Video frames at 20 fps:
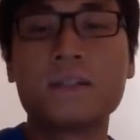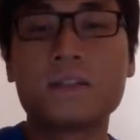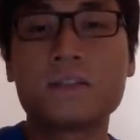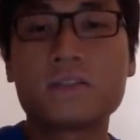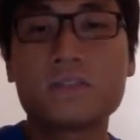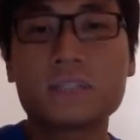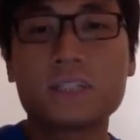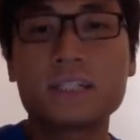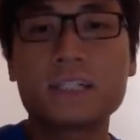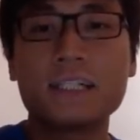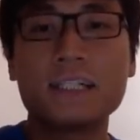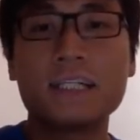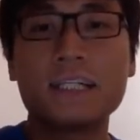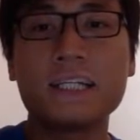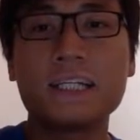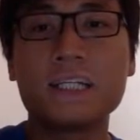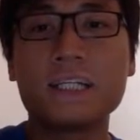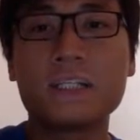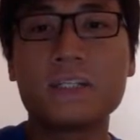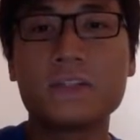
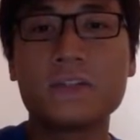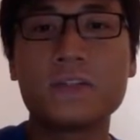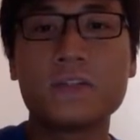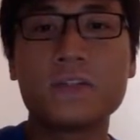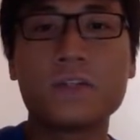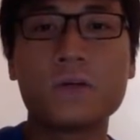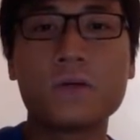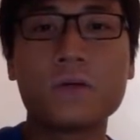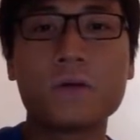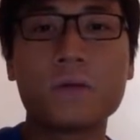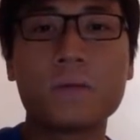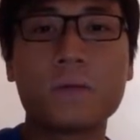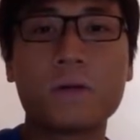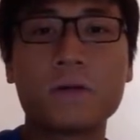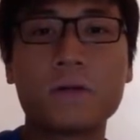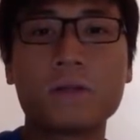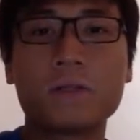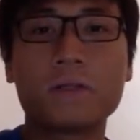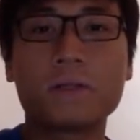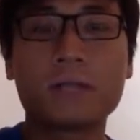Firstly, to know
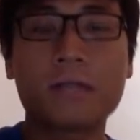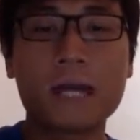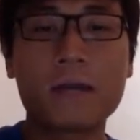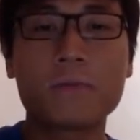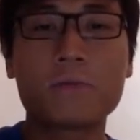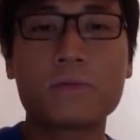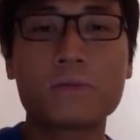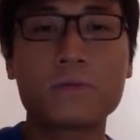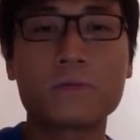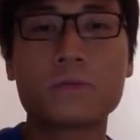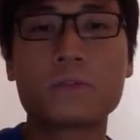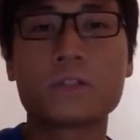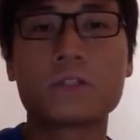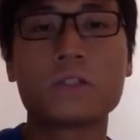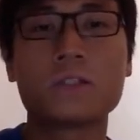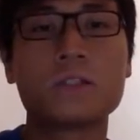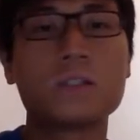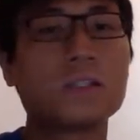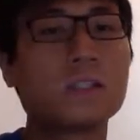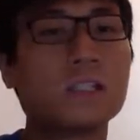about the game rules
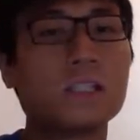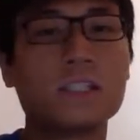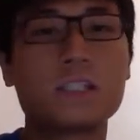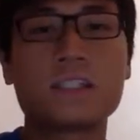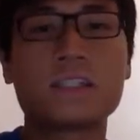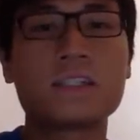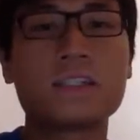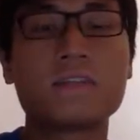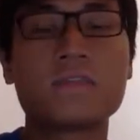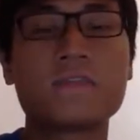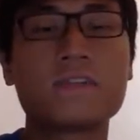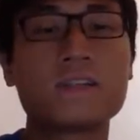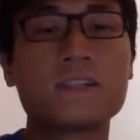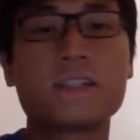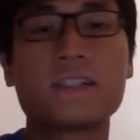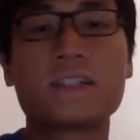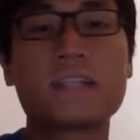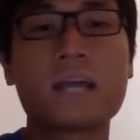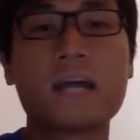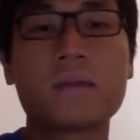is the first
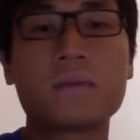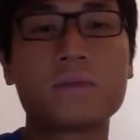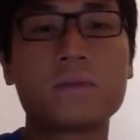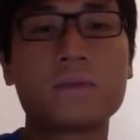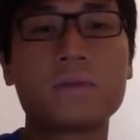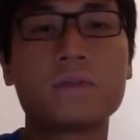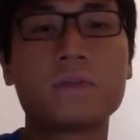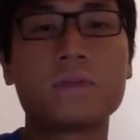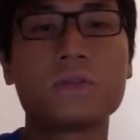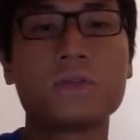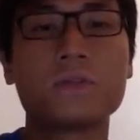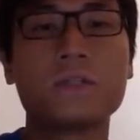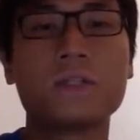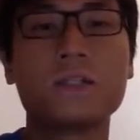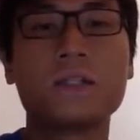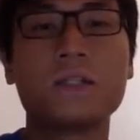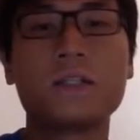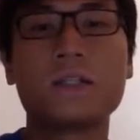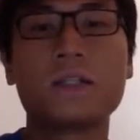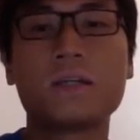step to
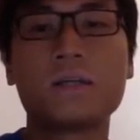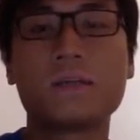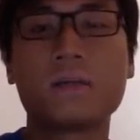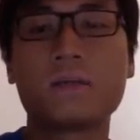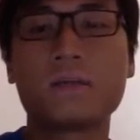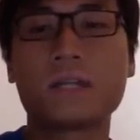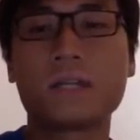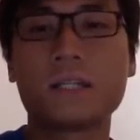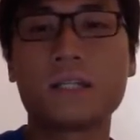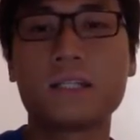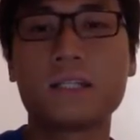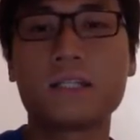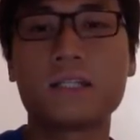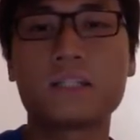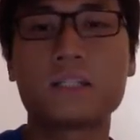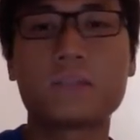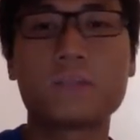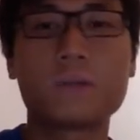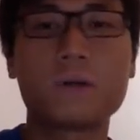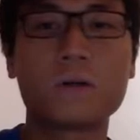learn about tennis
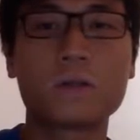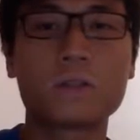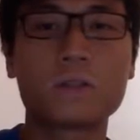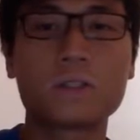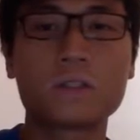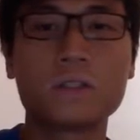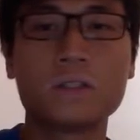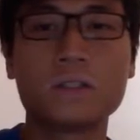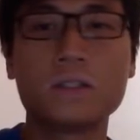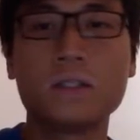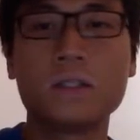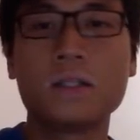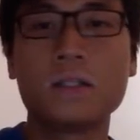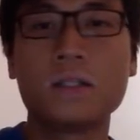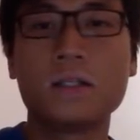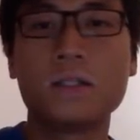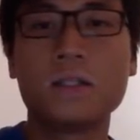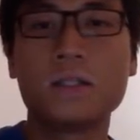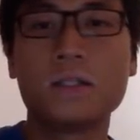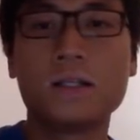sport.
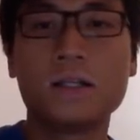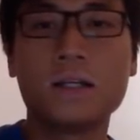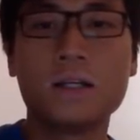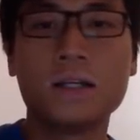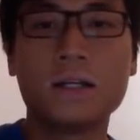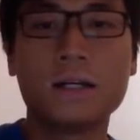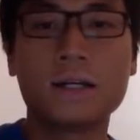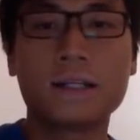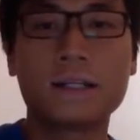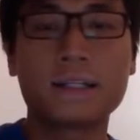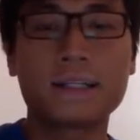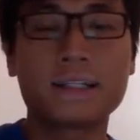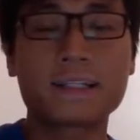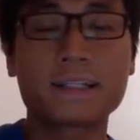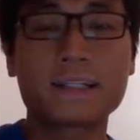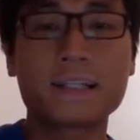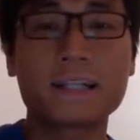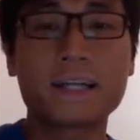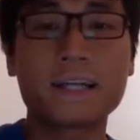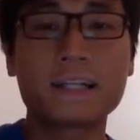There are
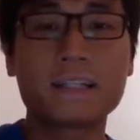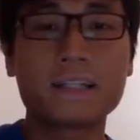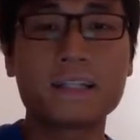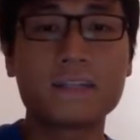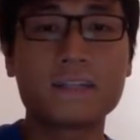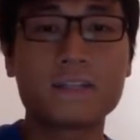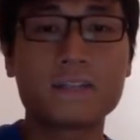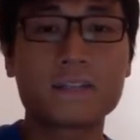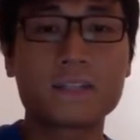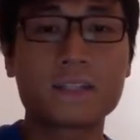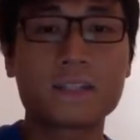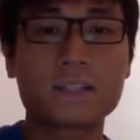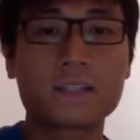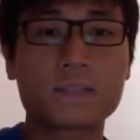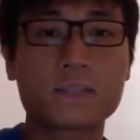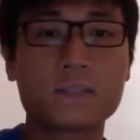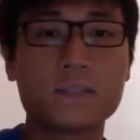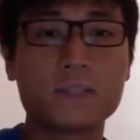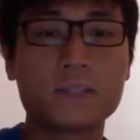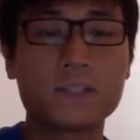slight differences
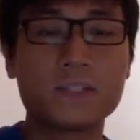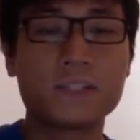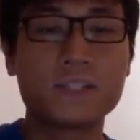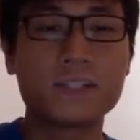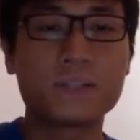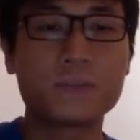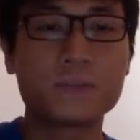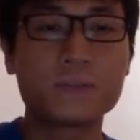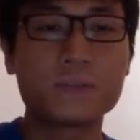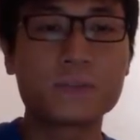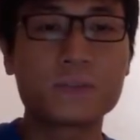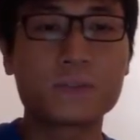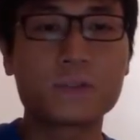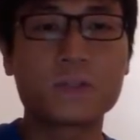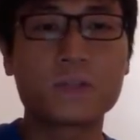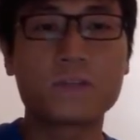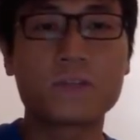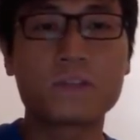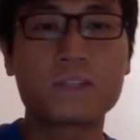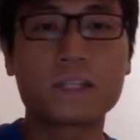between the rules
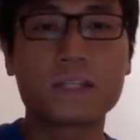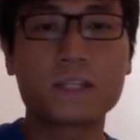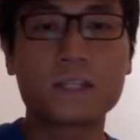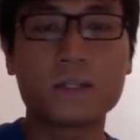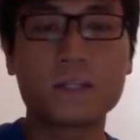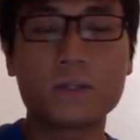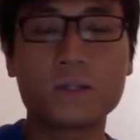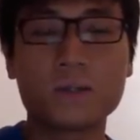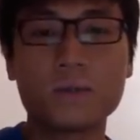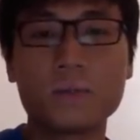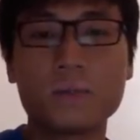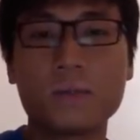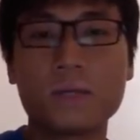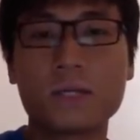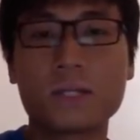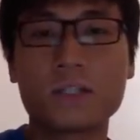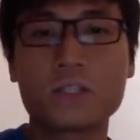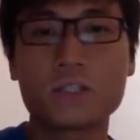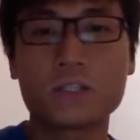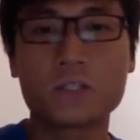of single
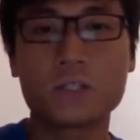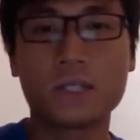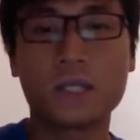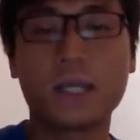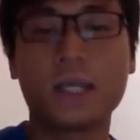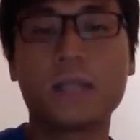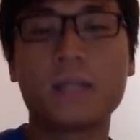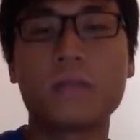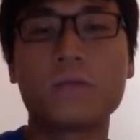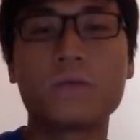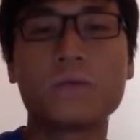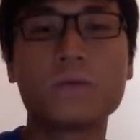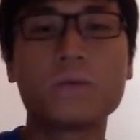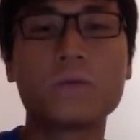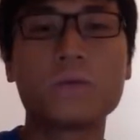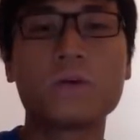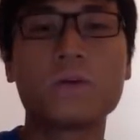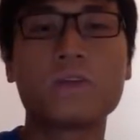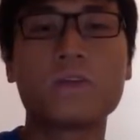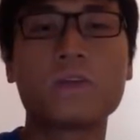match and the
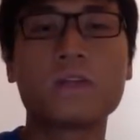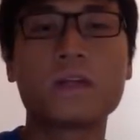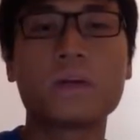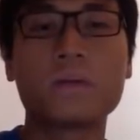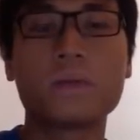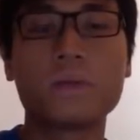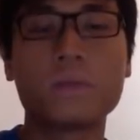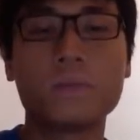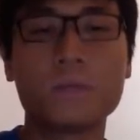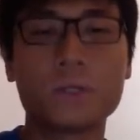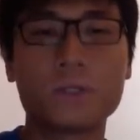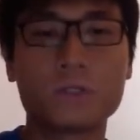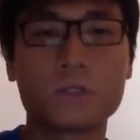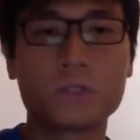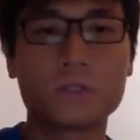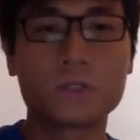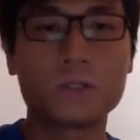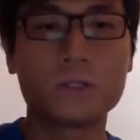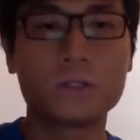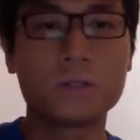rule of the double
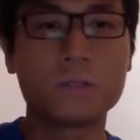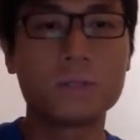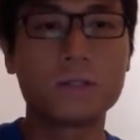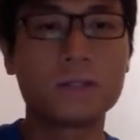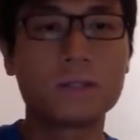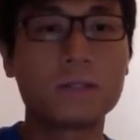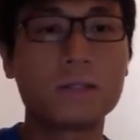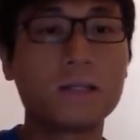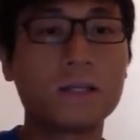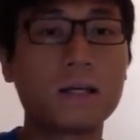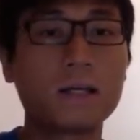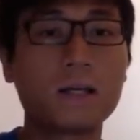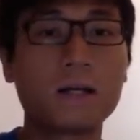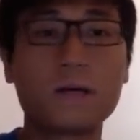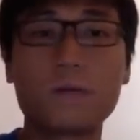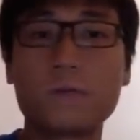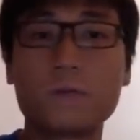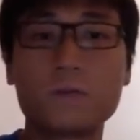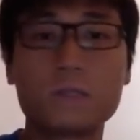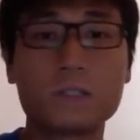match, but they
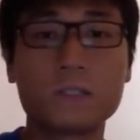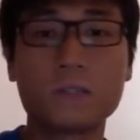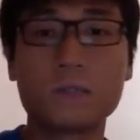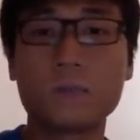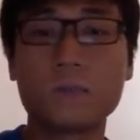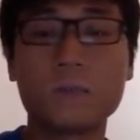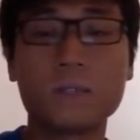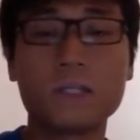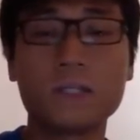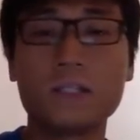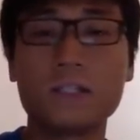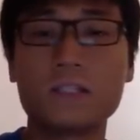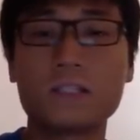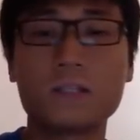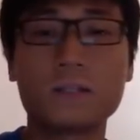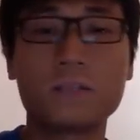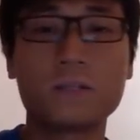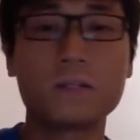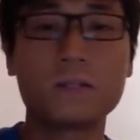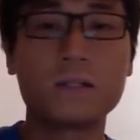are still really
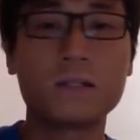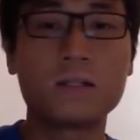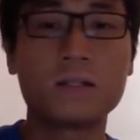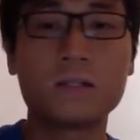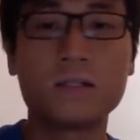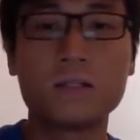similar.